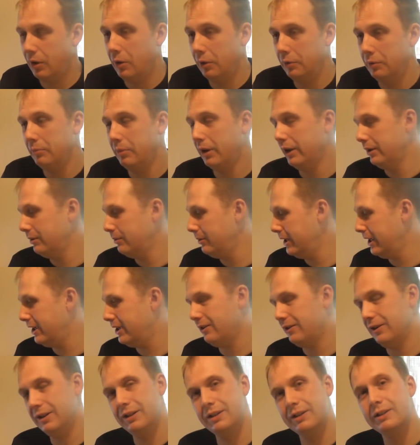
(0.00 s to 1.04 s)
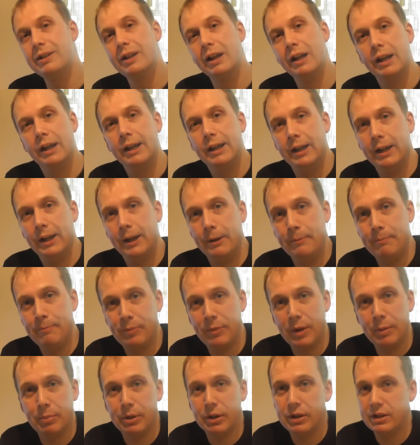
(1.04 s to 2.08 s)
on my week-ons.
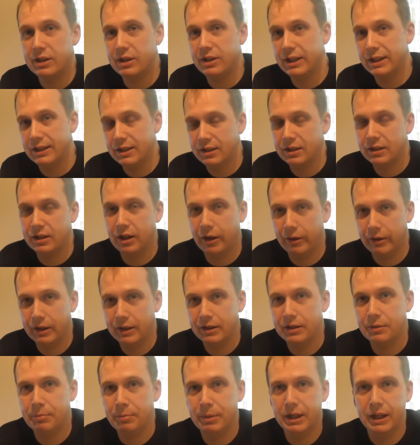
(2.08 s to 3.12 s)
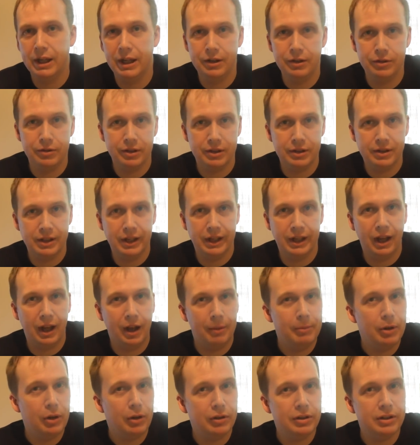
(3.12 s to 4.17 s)
But this is going to be interesting.
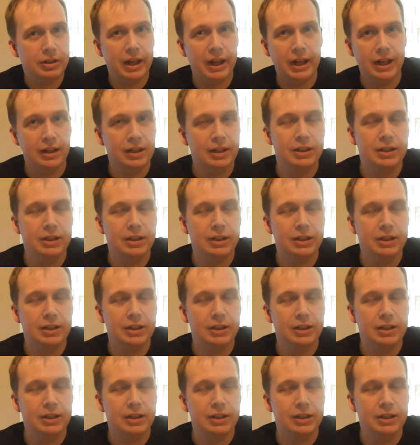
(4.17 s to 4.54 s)
I'm not saying